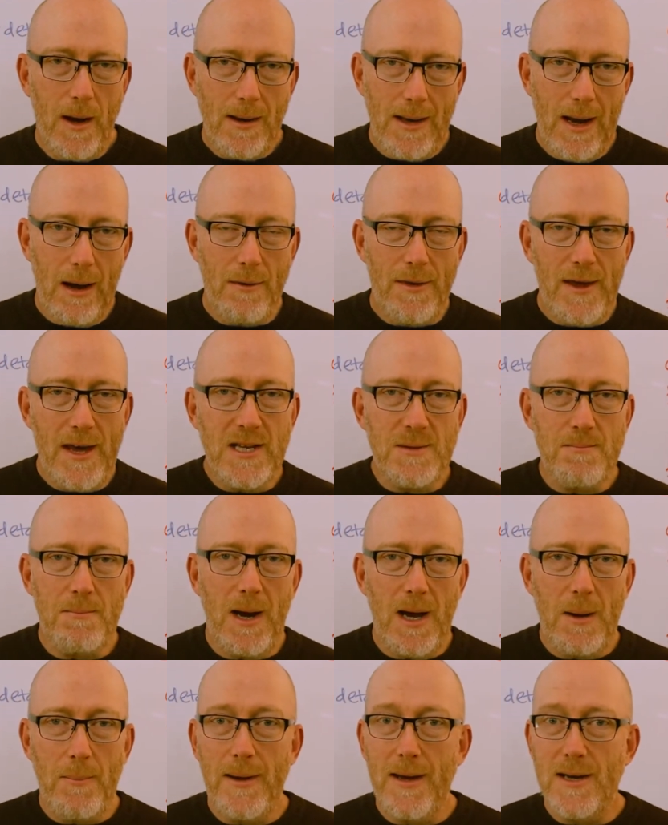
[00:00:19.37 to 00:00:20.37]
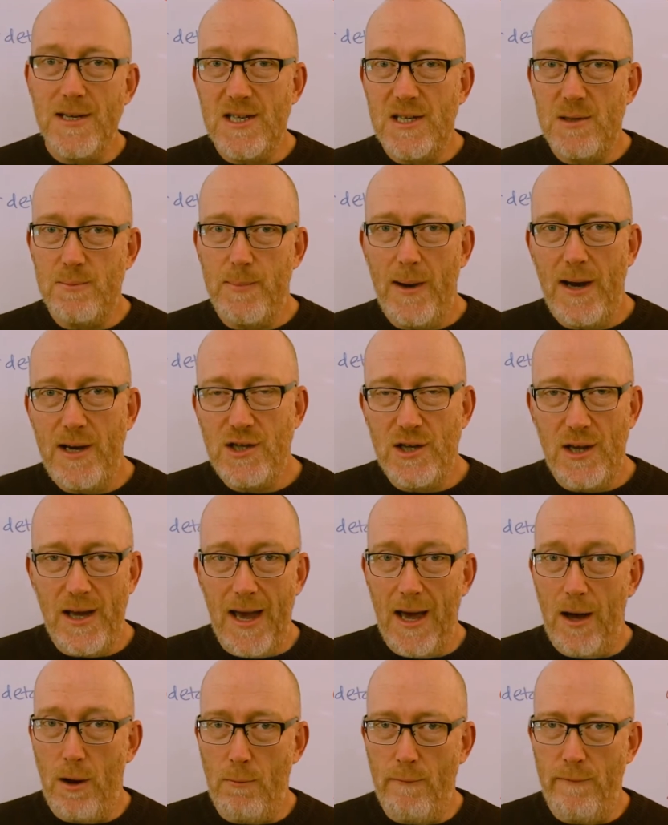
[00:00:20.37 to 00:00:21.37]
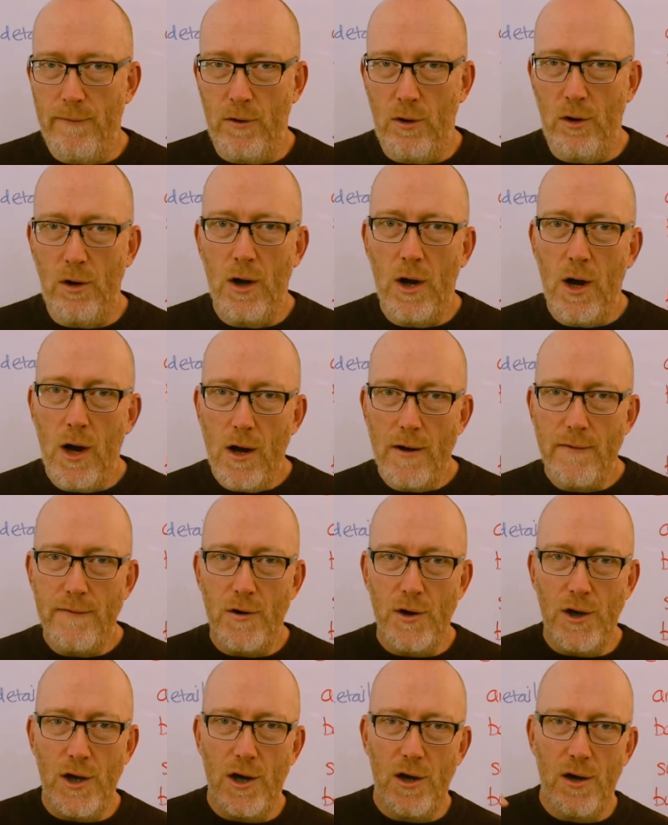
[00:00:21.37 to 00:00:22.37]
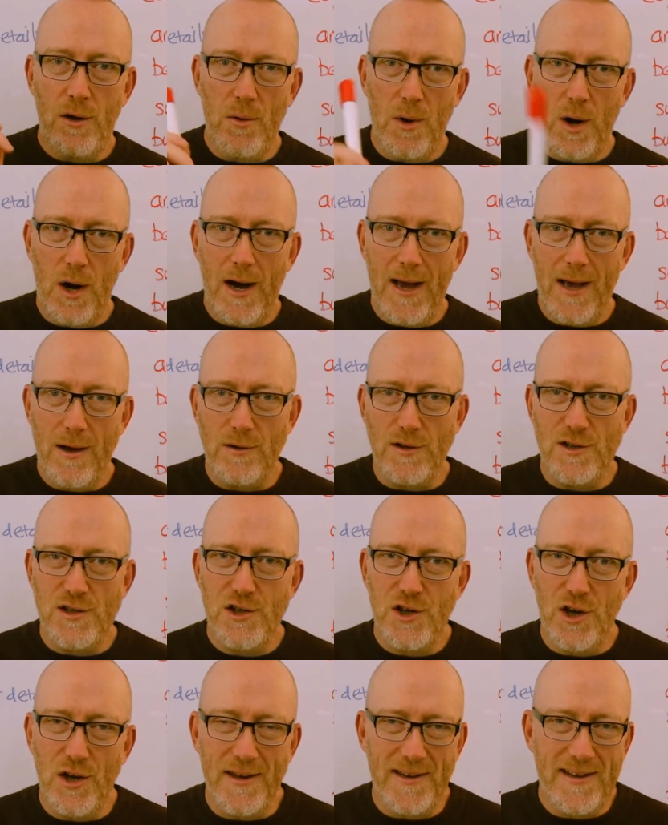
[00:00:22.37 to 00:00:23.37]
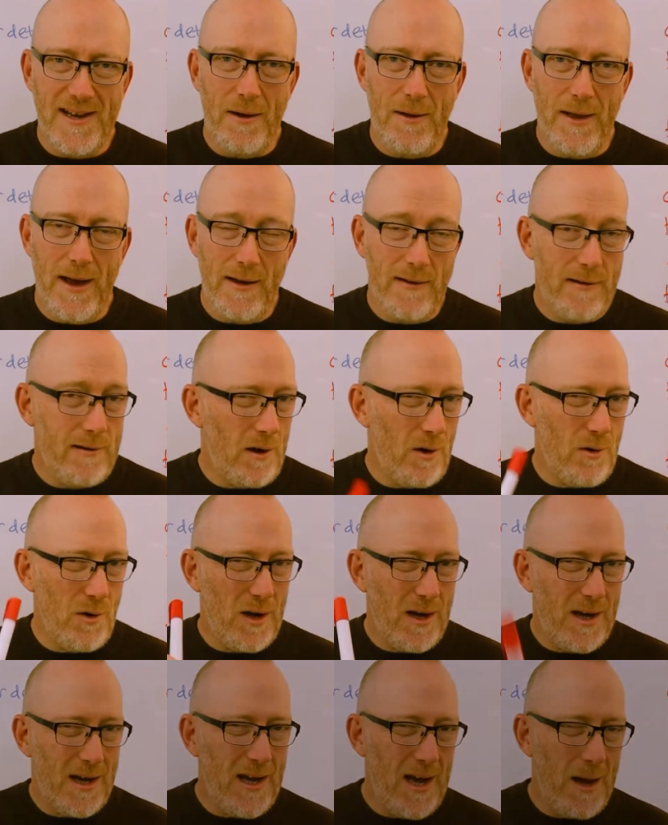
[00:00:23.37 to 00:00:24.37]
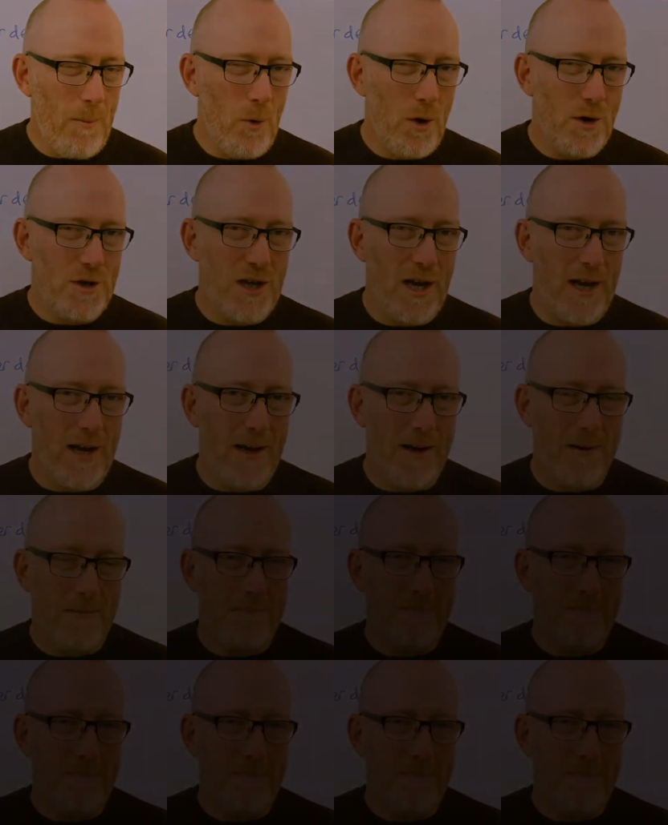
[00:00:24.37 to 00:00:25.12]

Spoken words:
Now this might be especially helpful for you IELTS students out there, so keep watching.